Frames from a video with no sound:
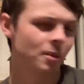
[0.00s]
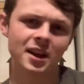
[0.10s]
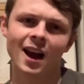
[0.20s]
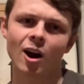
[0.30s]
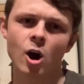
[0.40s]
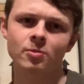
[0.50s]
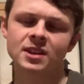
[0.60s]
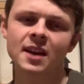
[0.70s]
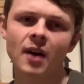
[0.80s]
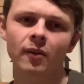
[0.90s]
But yeah, I hope
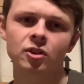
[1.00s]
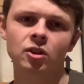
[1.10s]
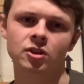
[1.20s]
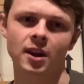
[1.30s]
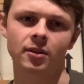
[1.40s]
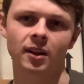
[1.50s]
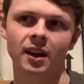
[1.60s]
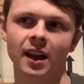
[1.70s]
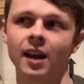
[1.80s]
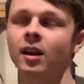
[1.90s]
to never have to touch that
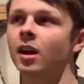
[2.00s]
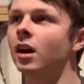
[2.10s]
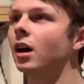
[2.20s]
thing again.